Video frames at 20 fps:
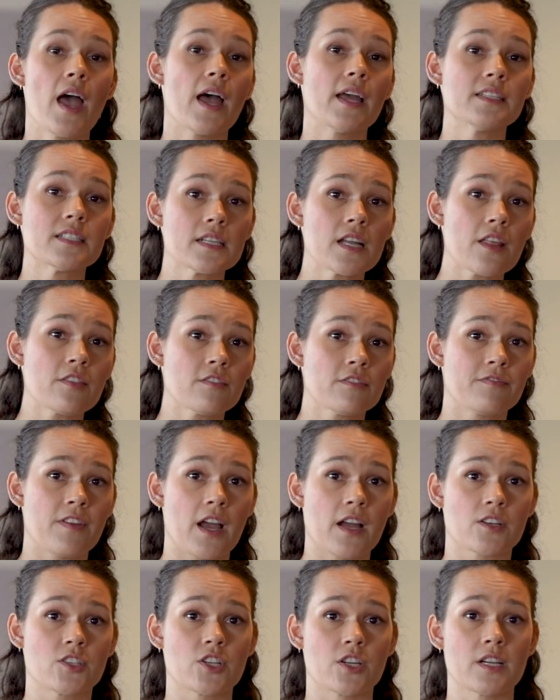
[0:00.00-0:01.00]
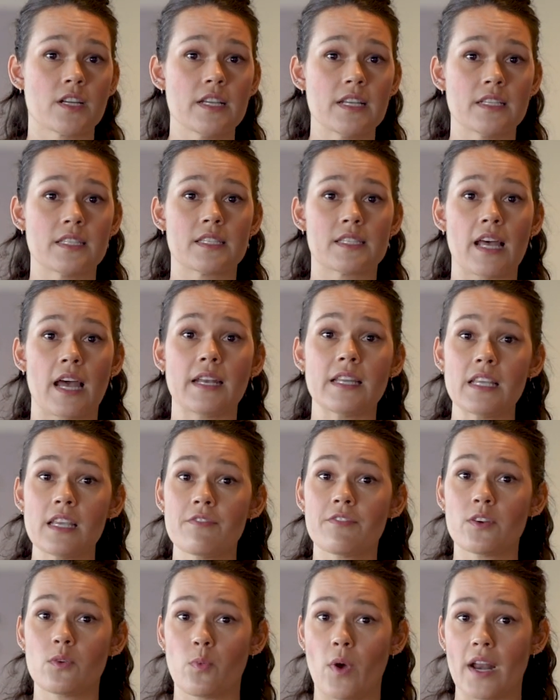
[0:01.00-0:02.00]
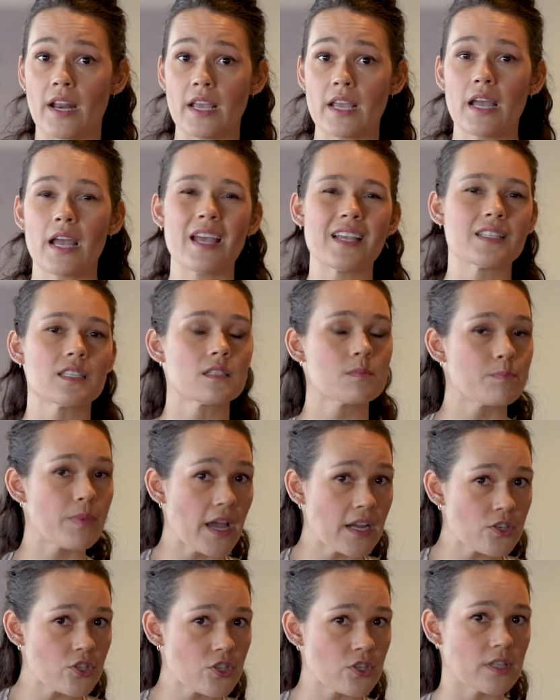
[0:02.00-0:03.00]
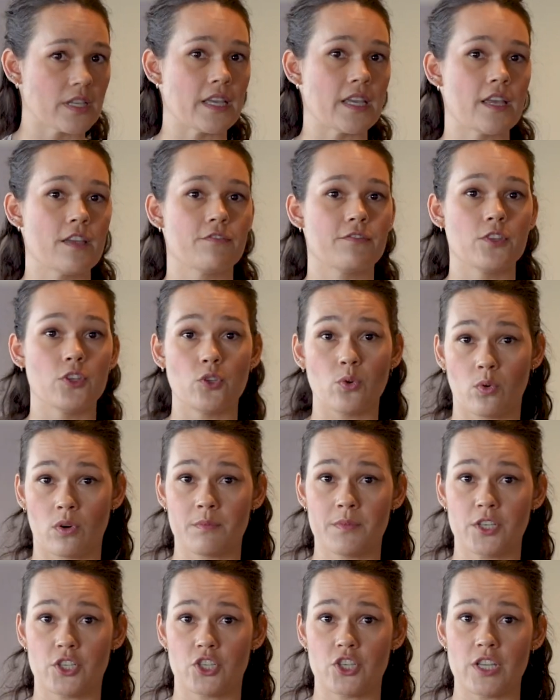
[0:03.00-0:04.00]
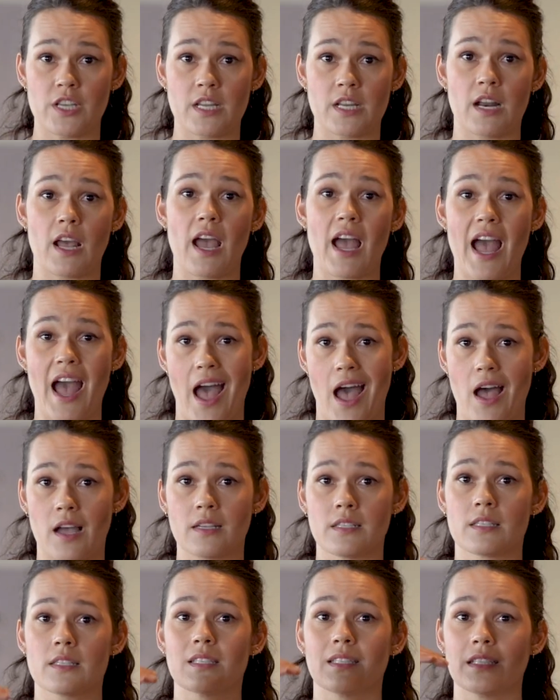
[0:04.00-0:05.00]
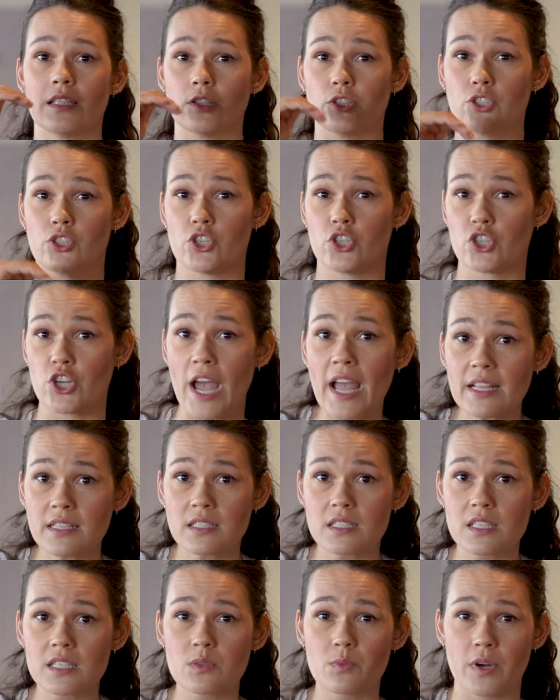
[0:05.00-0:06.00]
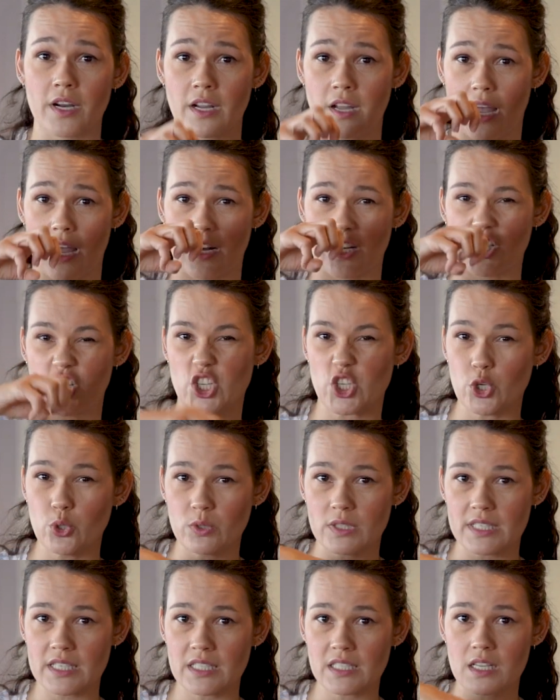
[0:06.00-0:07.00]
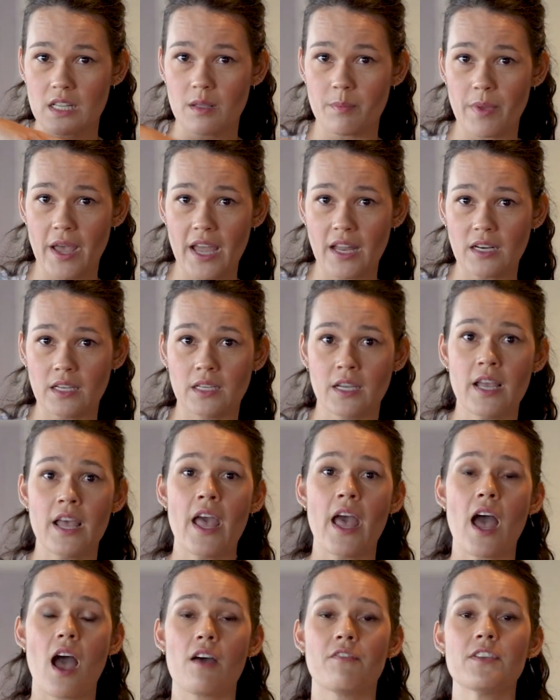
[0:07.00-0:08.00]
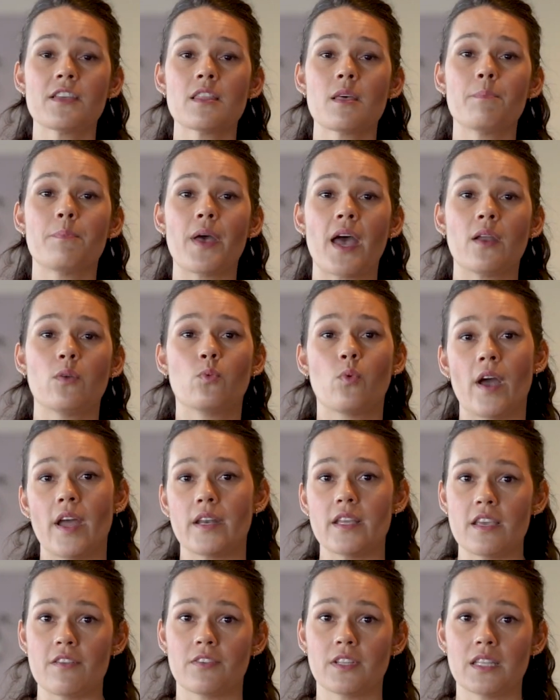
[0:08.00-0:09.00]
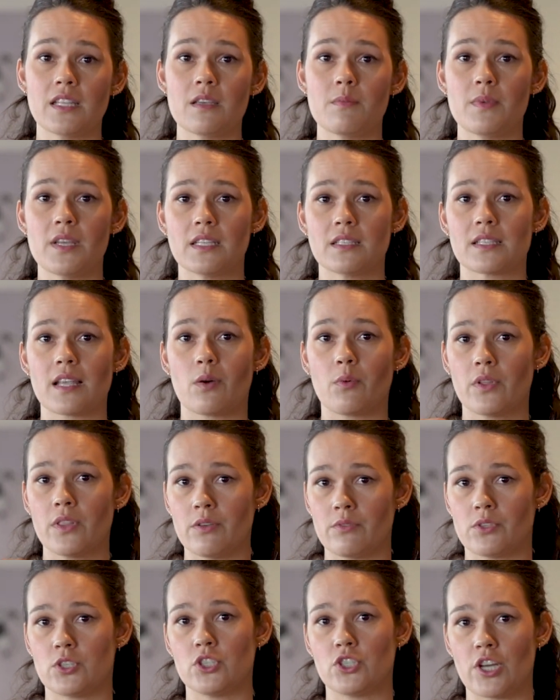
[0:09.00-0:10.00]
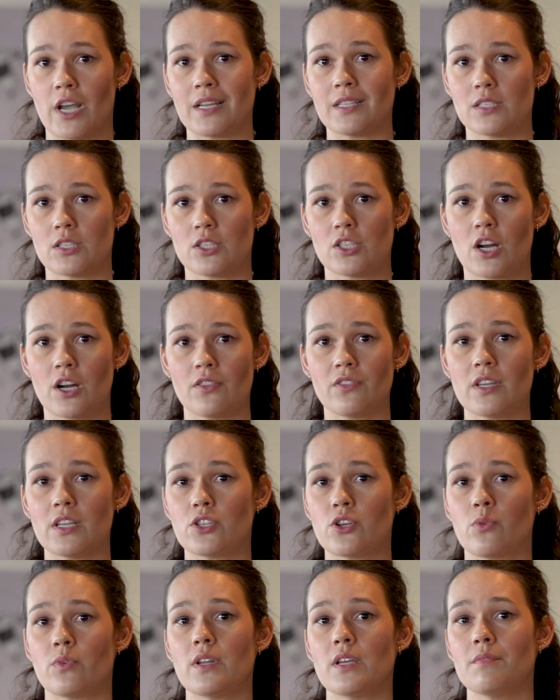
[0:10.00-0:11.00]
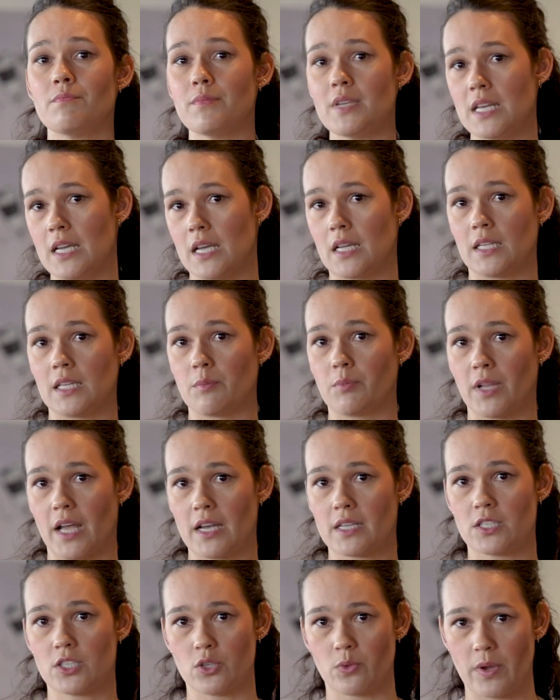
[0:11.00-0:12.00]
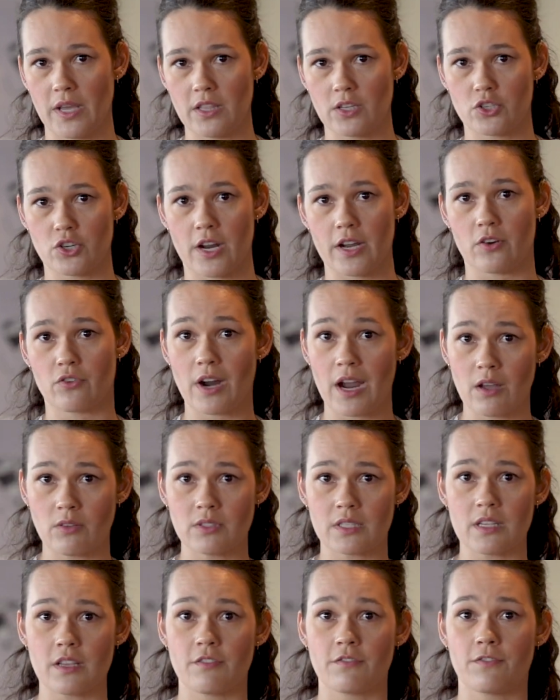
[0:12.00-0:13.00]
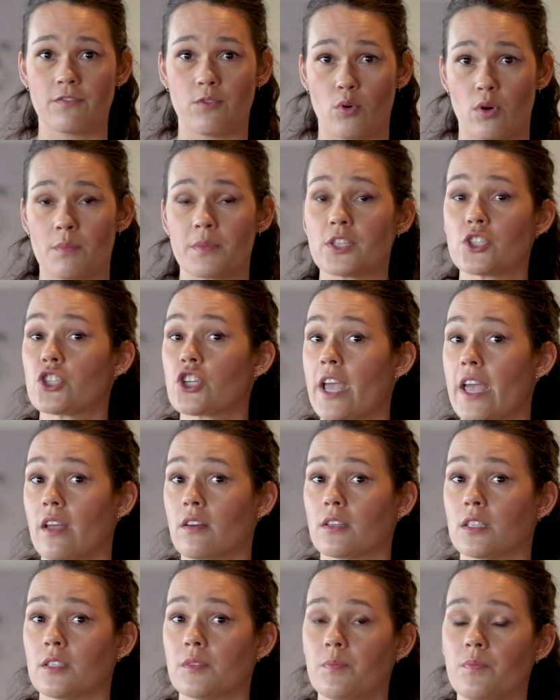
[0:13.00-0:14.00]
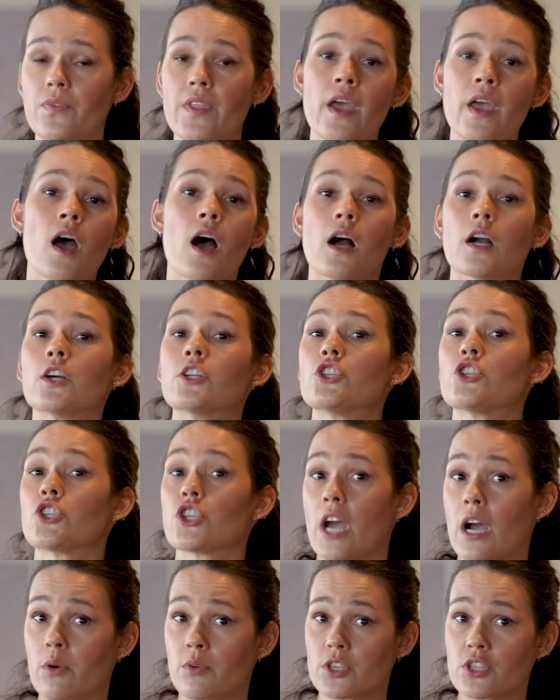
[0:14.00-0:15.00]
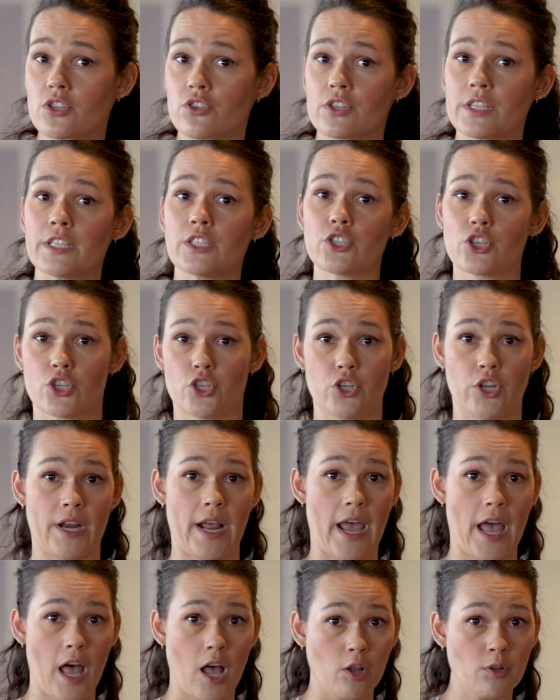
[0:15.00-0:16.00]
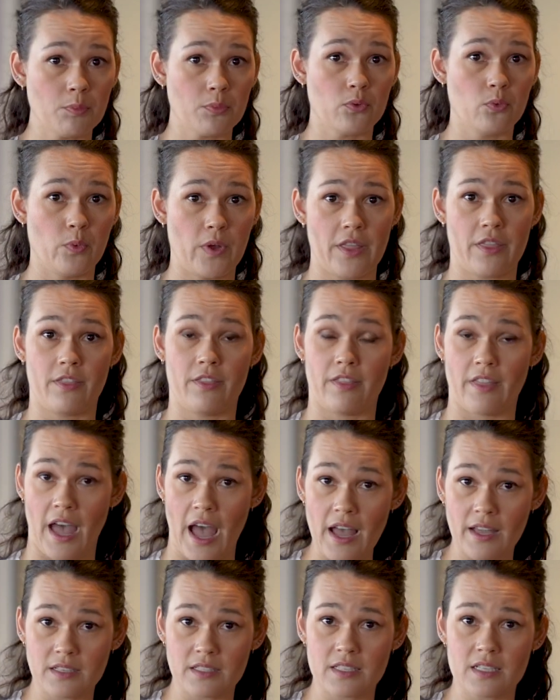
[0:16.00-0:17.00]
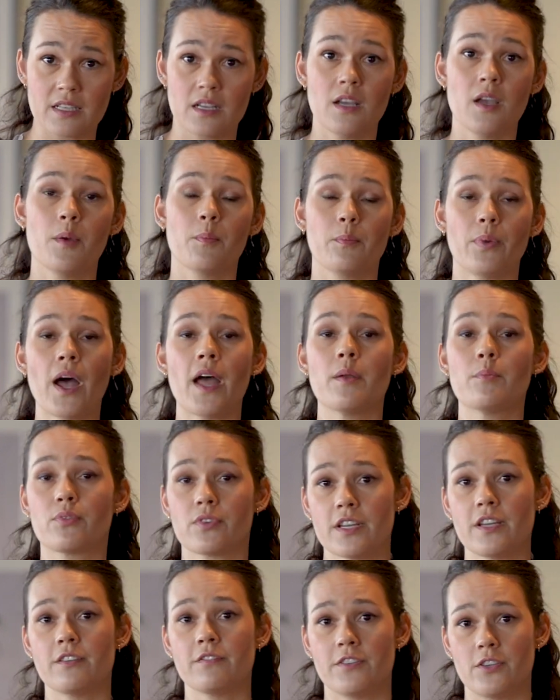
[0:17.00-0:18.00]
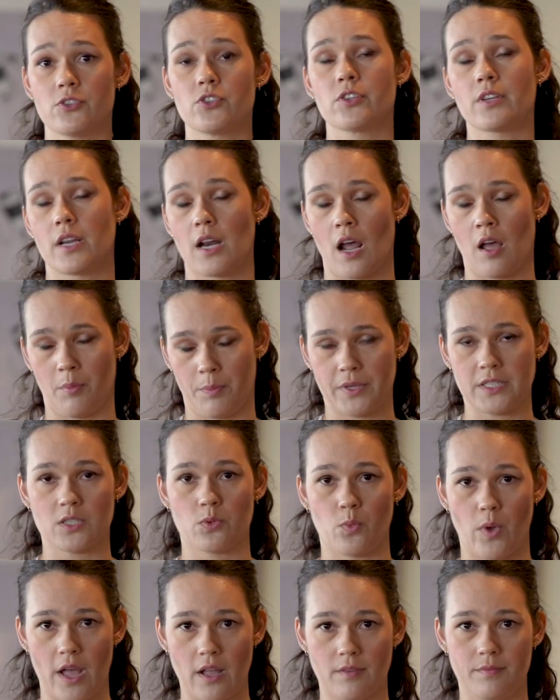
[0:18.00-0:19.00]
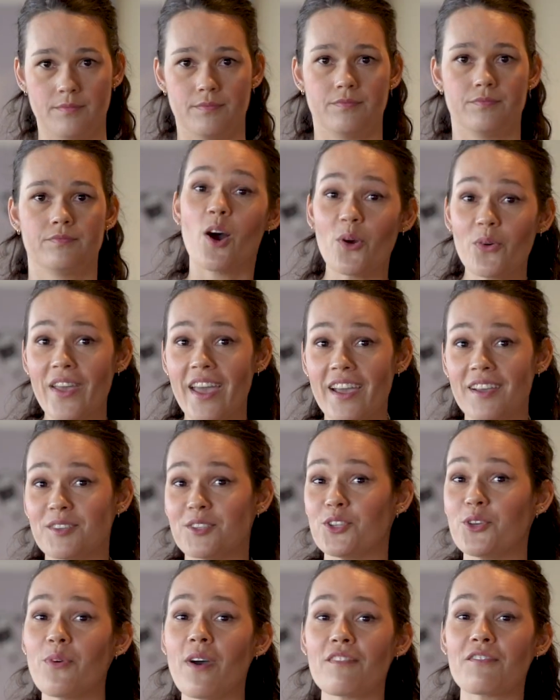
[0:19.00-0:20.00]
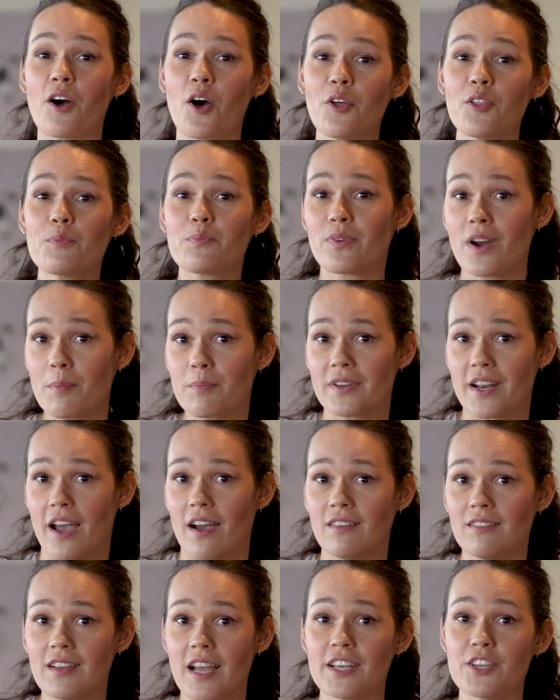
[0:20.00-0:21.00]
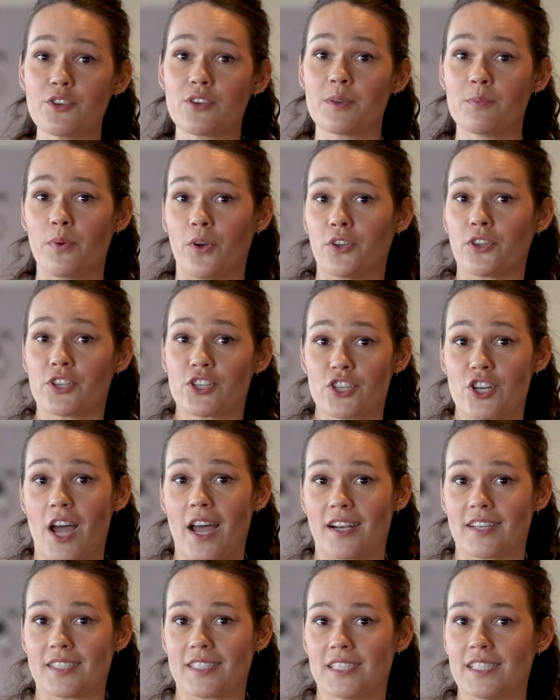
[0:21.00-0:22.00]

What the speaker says: And another factor is that even wetting, especially if your machine has little jets where it kind of shoots into the bed, having the bed wet evenly means that when those jets start, they don't immediately blast away the dry grounds and form a channel. A good shower screen should help with that, but Preinfusion can help as well. Okay, you have all the prep now and you can pull your shot.